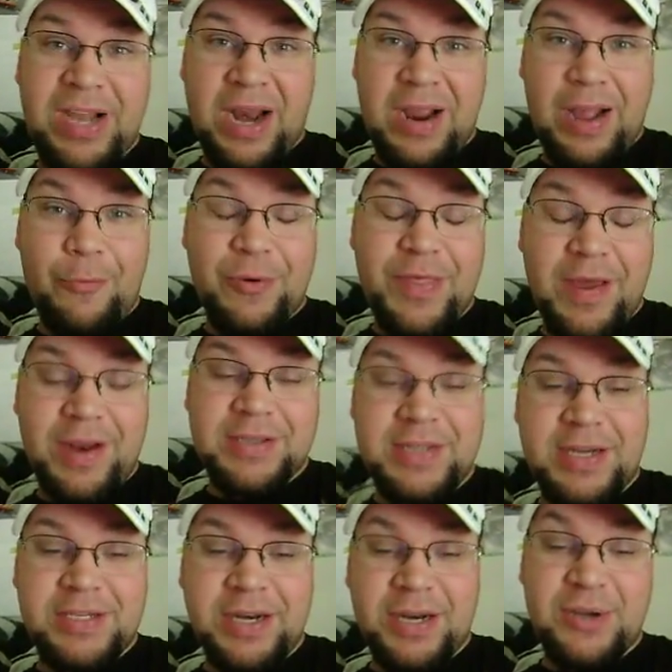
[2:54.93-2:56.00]
And without
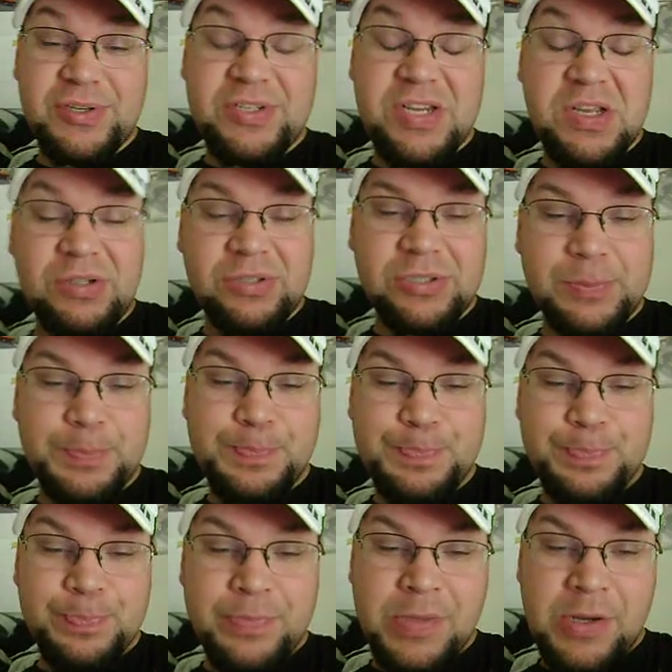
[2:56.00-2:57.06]
hesitation, I go Steelers,
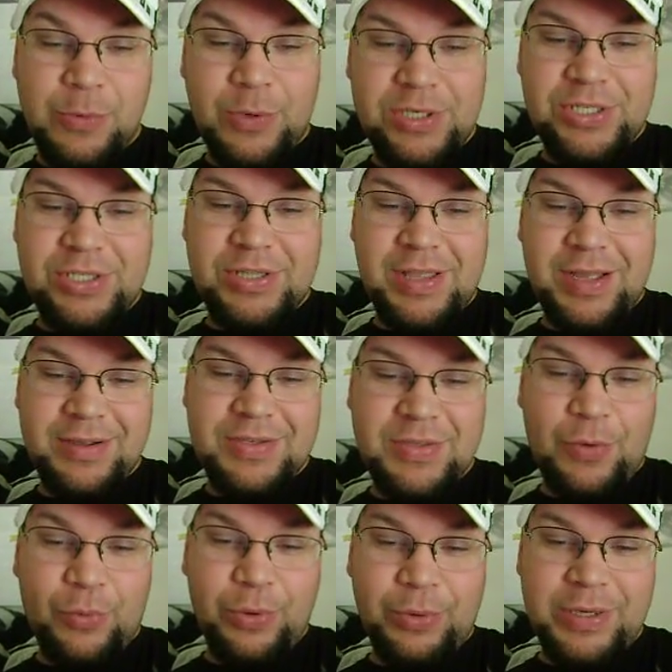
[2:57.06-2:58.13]
which that's the
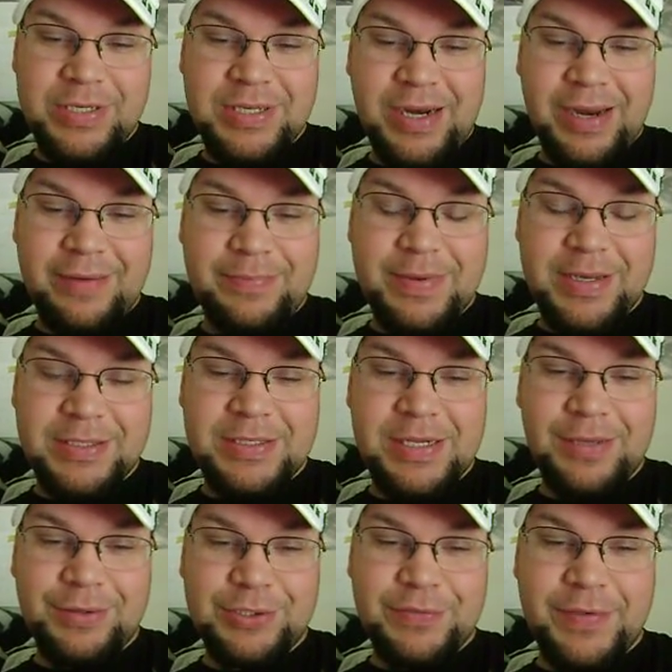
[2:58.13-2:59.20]
only reason I'd be a
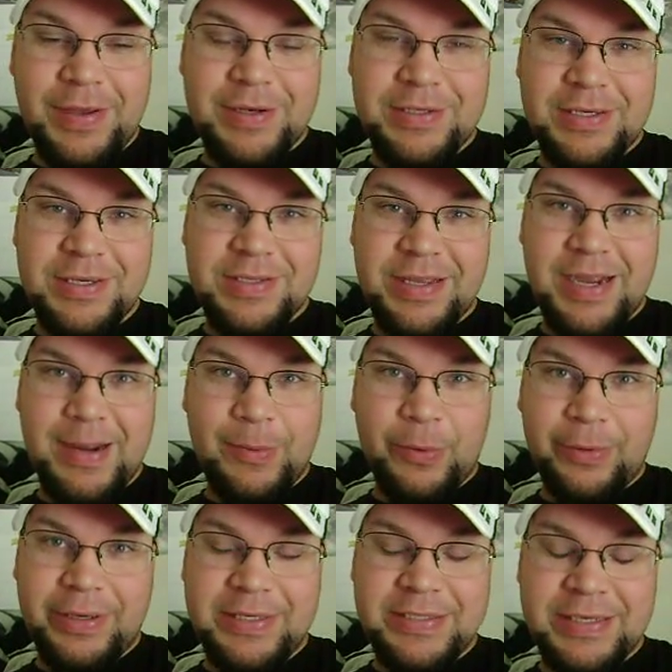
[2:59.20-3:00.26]
Steelers fan is because they got
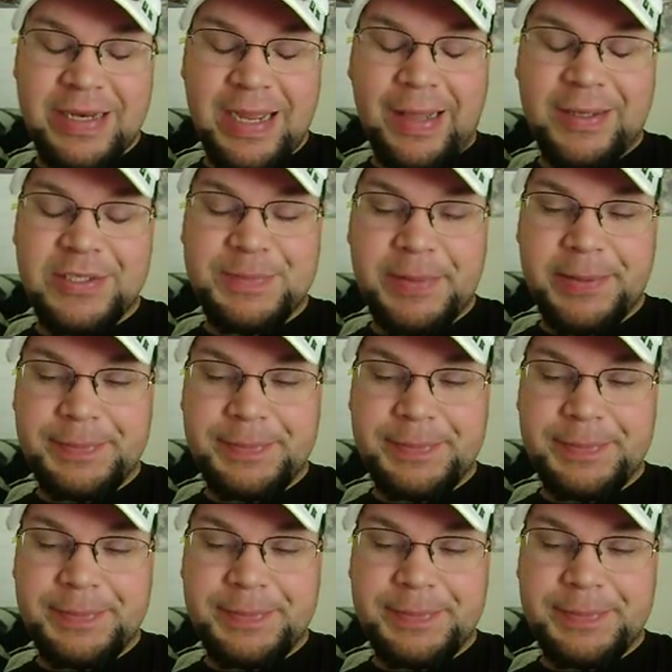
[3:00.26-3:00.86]
more rings than Dallas,